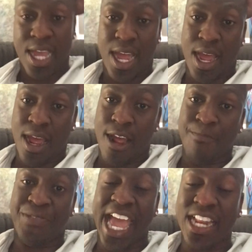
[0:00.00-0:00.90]

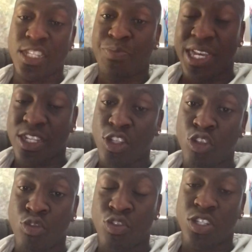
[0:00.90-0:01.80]
That is big
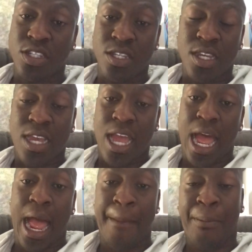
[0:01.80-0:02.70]
news.
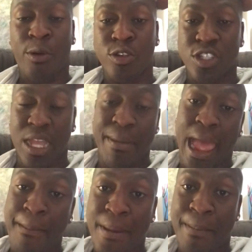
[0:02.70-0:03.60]
I personally am
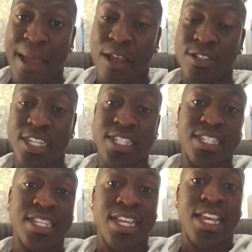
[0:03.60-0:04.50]
happy about it.